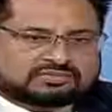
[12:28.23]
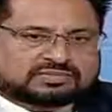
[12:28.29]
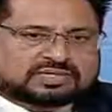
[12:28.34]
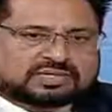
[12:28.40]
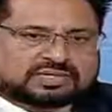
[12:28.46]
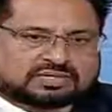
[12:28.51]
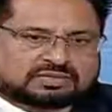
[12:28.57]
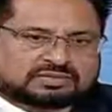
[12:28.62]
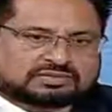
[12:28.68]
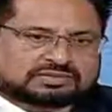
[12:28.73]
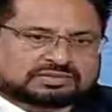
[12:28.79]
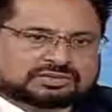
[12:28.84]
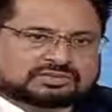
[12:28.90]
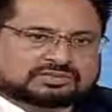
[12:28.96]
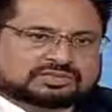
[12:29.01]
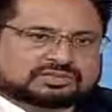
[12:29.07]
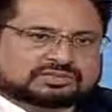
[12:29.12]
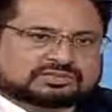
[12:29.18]
day closing
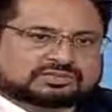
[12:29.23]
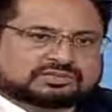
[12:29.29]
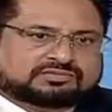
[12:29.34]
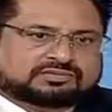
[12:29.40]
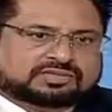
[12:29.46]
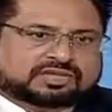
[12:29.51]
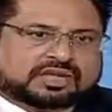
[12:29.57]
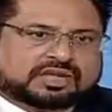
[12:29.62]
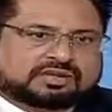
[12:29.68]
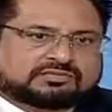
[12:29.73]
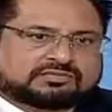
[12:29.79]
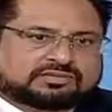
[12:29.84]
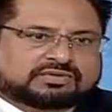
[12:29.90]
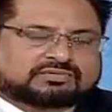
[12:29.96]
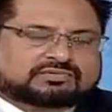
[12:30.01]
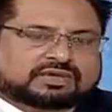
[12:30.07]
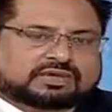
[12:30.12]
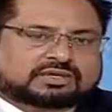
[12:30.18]
system which
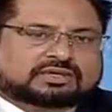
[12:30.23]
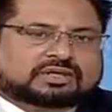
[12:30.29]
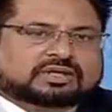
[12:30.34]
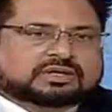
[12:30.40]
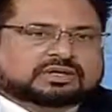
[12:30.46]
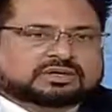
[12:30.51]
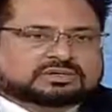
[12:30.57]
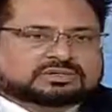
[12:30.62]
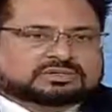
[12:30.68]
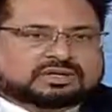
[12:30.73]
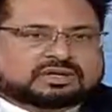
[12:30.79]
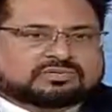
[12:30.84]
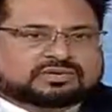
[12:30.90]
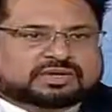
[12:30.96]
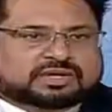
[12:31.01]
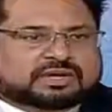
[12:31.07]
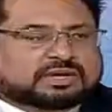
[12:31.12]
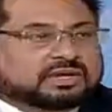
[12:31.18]
everyone is
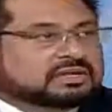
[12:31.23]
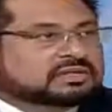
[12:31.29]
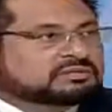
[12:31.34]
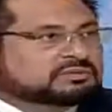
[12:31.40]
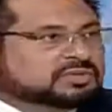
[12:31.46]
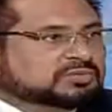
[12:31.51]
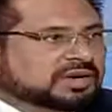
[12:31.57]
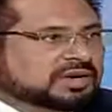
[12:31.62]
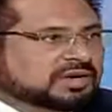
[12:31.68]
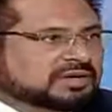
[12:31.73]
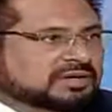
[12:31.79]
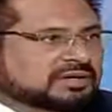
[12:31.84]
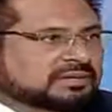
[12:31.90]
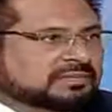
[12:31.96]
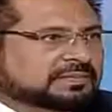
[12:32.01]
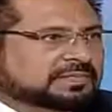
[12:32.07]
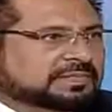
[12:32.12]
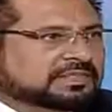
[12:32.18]
having in his mobile,
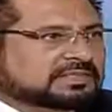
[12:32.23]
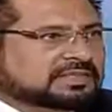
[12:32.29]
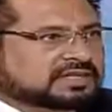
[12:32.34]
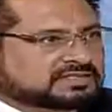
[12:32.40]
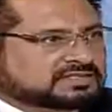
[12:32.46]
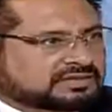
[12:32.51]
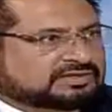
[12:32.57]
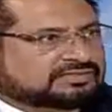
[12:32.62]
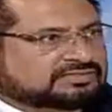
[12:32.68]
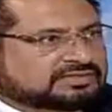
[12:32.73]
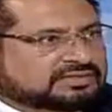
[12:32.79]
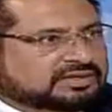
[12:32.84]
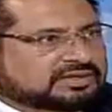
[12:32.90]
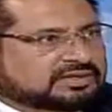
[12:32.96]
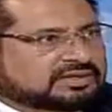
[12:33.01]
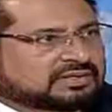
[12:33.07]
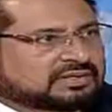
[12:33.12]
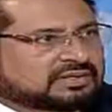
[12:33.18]
that software.
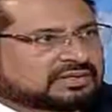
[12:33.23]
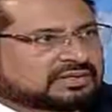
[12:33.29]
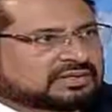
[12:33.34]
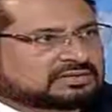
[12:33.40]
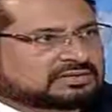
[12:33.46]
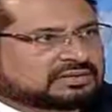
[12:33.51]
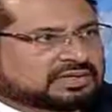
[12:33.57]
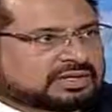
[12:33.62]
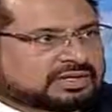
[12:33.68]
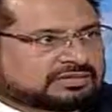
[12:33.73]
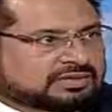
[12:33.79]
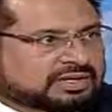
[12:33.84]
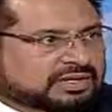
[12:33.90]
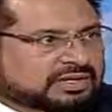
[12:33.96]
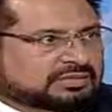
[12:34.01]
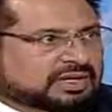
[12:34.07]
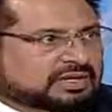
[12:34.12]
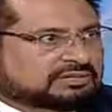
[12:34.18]
So
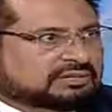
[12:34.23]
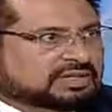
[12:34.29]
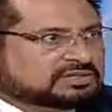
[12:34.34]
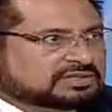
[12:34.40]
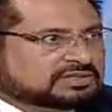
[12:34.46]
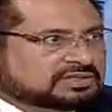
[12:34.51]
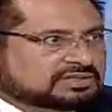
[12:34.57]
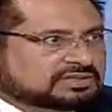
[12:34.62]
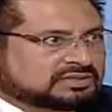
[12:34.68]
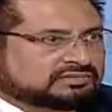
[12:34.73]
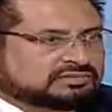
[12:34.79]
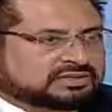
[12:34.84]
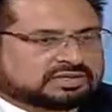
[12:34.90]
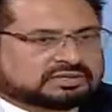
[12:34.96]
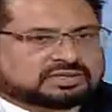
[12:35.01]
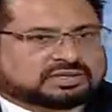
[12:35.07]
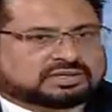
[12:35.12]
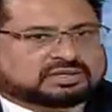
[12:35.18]
inquiry management system where
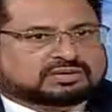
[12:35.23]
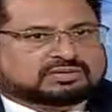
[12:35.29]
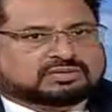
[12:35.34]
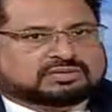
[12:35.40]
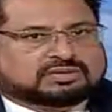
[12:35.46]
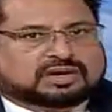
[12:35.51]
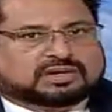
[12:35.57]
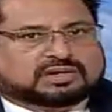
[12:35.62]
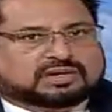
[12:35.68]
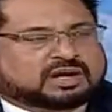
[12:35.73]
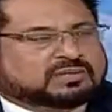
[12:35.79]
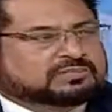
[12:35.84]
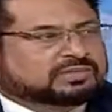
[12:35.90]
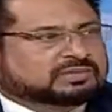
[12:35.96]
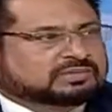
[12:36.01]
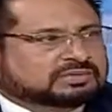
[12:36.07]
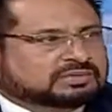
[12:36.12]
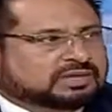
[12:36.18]
they go and
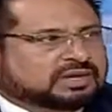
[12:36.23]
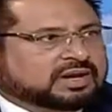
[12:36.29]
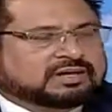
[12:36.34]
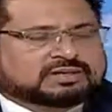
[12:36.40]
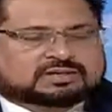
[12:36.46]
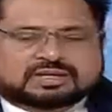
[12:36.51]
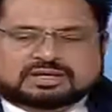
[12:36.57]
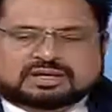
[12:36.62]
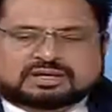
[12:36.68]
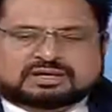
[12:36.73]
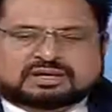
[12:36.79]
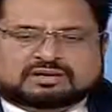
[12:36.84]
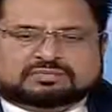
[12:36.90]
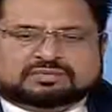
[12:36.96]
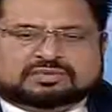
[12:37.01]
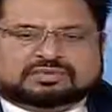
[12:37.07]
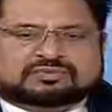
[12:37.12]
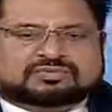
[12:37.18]
upload. And mm-hmm. they can
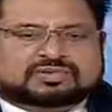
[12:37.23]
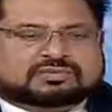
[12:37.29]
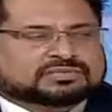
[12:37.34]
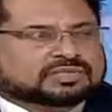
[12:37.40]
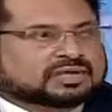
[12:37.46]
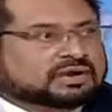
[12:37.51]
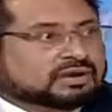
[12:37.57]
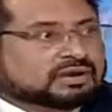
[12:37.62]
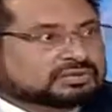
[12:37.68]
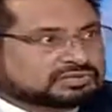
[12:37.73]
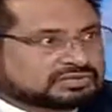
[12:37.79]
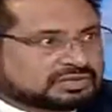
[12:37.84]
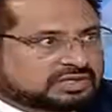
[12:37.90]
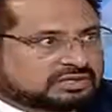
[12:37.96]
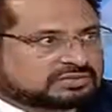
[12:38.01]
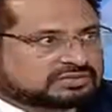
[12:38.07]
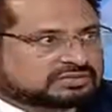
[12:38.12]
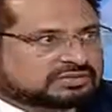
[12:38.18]
upload from the house also.